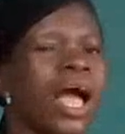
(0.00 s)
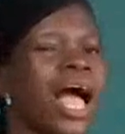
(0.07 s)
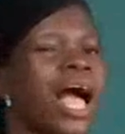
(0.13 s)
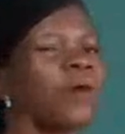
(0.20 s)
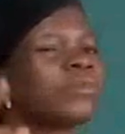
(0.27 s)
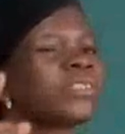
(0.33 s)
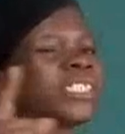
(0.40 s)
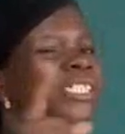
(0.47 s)

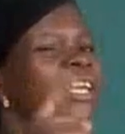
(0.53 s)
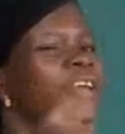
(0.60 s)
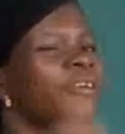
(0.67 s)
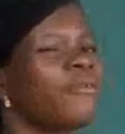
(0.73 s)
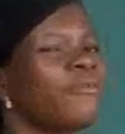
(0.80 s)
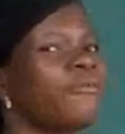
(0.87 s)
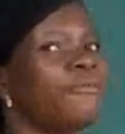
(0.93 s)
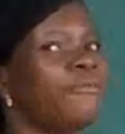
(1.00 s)
I will see
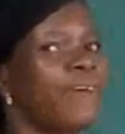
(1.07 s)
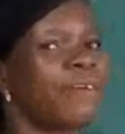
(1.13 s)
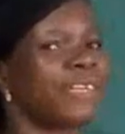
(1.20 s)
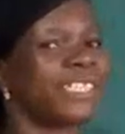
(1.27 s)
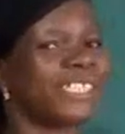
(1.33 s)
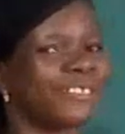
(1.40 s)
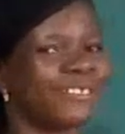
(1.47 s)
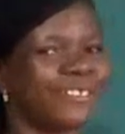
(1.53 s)
you
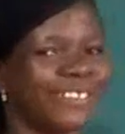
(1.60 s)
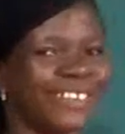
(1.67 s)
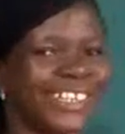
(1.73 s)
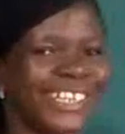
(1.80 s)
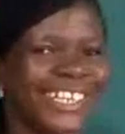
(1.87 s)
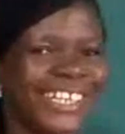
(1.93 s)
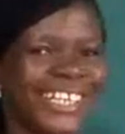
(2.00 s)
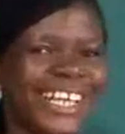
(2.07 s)
very soon.
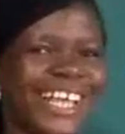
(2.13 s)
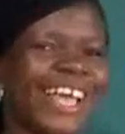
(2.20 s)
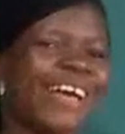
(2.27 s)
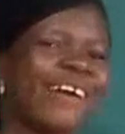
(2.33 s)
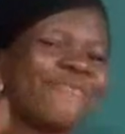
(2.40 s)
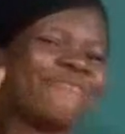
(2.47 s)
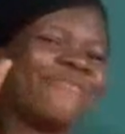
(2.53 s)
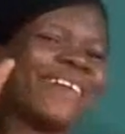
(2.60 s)

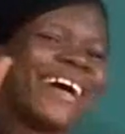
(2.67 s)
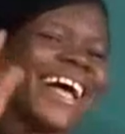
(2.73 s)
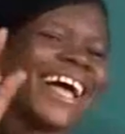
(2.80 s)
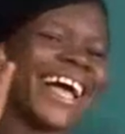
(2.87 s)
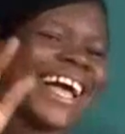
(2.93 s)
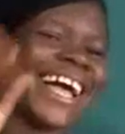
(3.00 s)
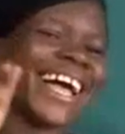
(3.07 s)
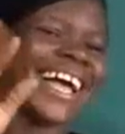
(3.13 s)

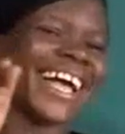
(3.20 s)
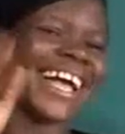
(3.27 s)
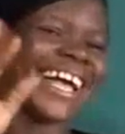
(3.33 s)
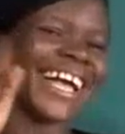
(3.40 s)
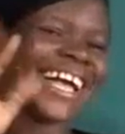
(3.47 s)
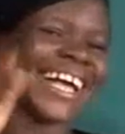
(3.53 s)
Bye.